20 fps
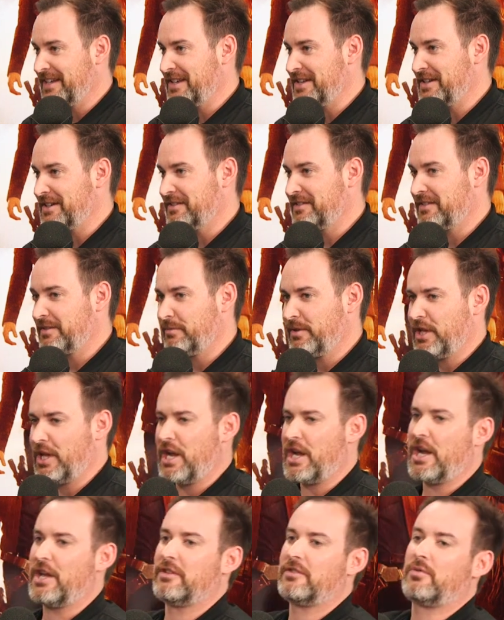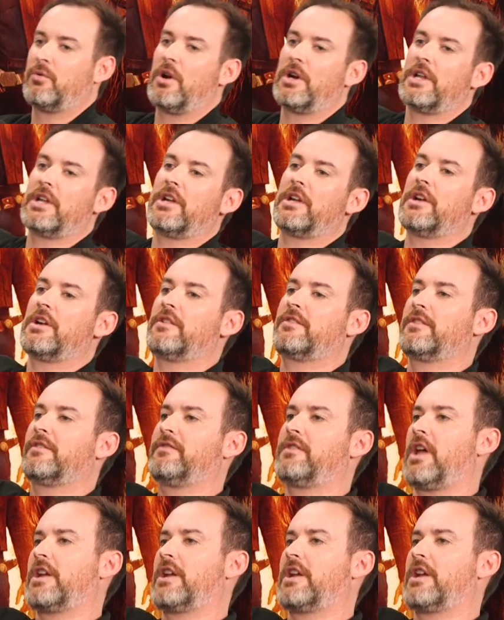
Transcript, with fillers: here's somebody, they had 20 years of